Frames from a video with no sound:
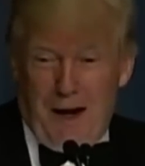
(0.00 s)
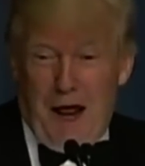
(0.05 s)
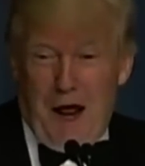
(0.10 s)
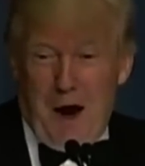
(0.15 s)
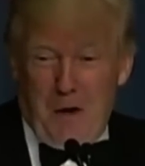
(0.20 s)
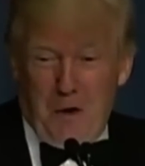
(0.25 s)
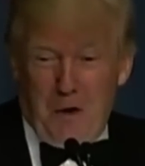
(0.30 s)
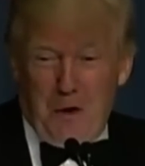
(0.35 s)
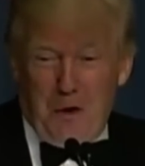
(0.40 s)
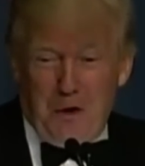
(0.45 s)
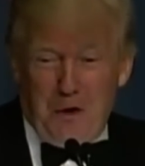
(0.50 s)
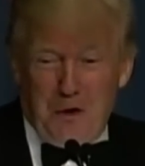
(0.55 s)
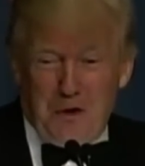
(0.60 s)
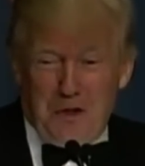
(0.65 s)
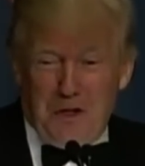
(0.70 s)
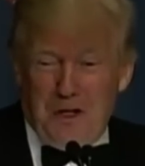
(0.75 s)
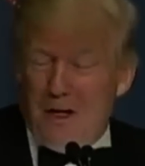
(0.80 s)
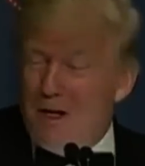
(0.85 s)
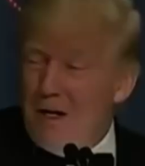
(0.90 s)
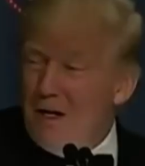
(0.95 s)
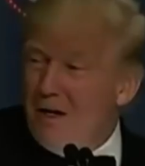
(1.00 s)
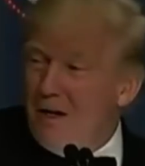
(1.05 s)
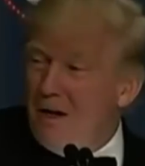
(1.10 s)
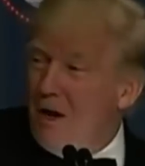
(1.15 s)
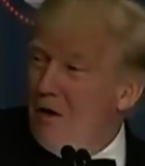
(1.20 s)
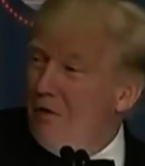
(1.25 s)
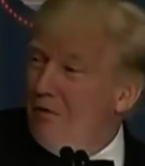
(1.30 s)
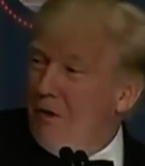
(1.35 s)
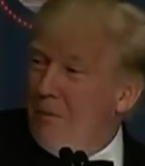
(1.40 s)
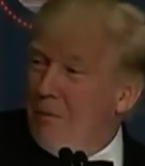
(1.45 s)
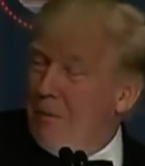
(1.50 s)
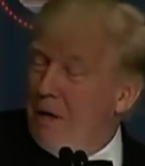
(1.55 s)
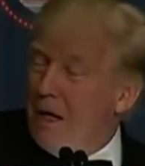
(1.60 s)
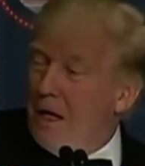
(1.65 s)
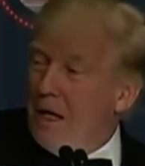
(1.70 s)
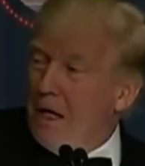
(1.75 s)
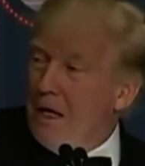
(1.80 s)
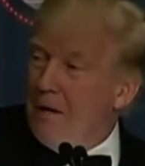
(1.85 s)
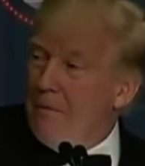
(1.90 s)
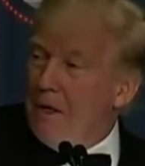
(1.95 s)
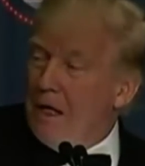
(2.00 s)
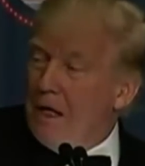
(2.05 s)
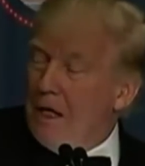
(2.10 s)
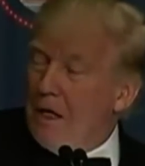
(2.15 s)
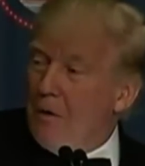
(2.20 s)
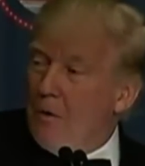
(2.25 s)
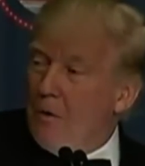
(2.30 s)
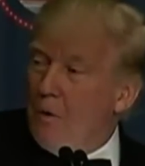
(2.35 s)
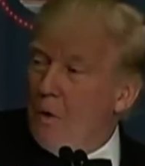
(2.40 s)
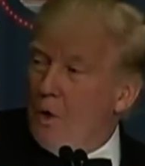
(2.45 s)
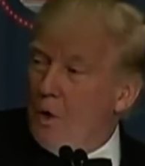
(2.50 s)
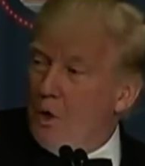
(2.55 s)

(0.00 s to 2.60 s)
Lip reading: the Louders and everybody, I mean,